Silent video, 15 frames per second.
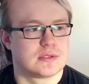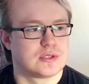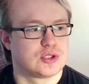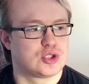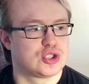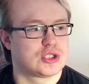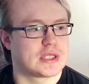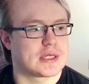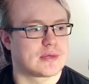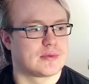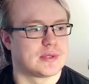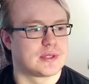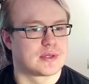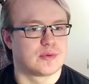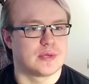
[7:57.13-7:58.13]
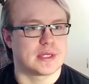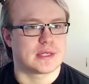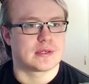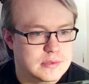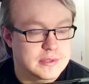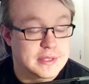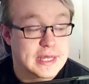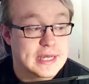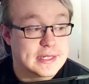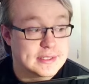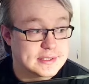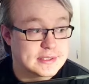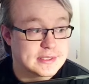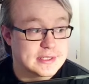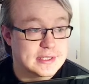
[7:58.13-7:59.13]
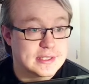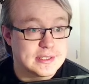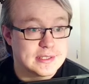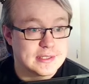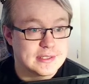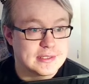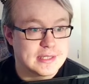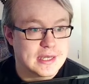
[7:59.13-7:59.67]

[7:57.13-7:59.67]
check real quick. That is the